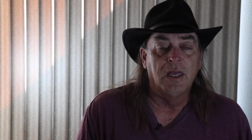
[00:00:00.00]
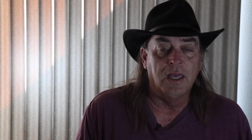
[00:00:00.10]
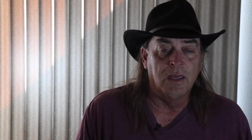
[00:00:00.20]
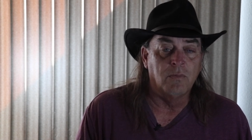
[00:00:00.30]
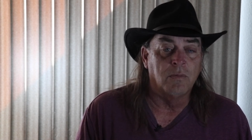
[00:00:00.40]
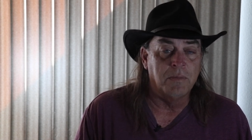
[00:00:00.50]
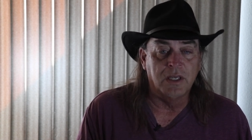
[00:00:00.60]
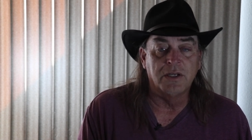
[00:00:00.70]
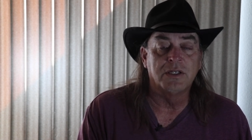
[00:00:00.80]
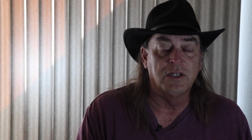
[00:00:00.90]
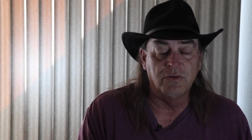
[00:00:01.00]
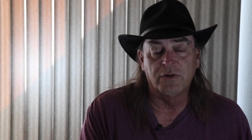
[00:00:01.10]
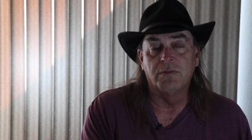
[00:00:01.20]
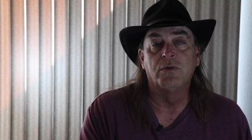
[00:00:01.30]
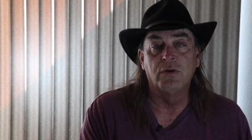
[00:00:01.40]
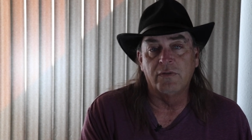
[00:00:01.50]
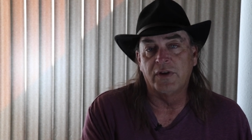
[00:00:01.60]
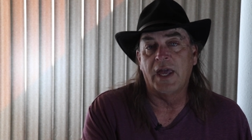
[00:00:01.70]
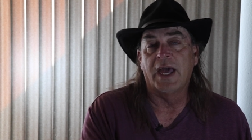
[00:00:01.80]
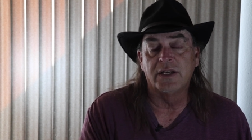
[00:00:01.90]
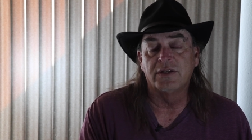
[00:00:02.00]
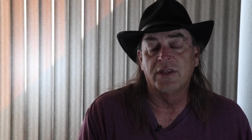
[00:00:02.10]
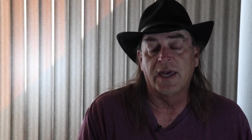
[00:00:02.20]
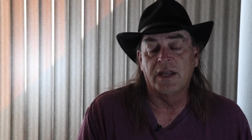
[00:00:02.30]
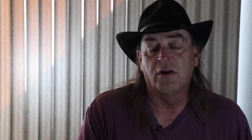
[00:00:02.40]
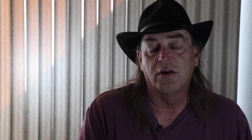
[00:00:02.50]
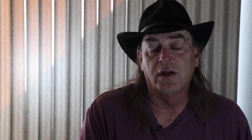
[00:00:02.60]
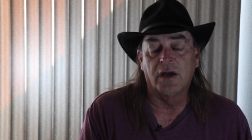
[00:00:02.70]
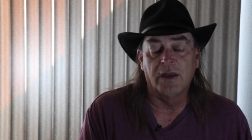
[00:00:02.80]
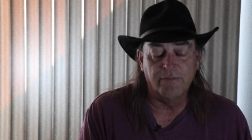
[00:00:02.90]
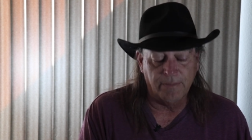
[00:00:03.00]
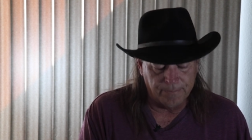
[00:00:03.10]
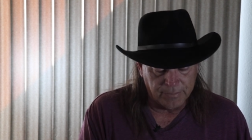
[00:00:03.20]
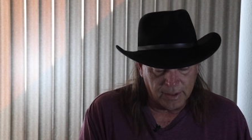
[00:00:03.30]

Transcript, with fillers: and we'll be continuing to move and add to that archive.